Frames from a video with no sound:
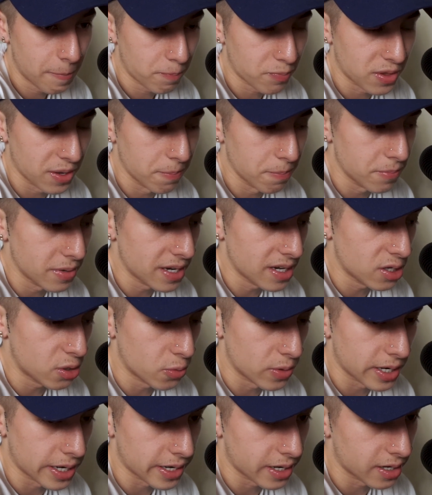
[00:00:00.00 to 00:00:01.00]
than me
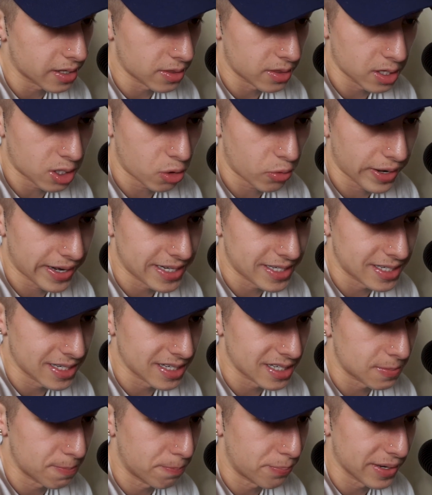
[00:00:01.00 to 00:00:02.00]
doing the
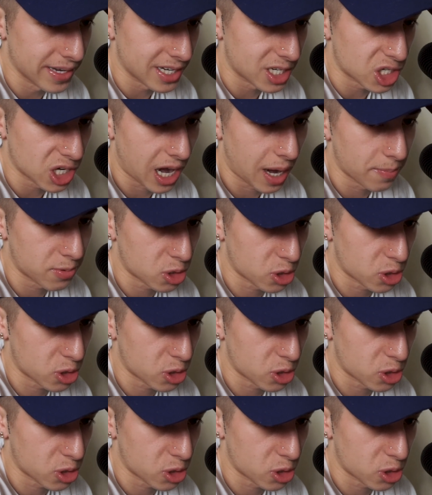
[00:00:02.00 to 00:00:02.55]
craziest big chop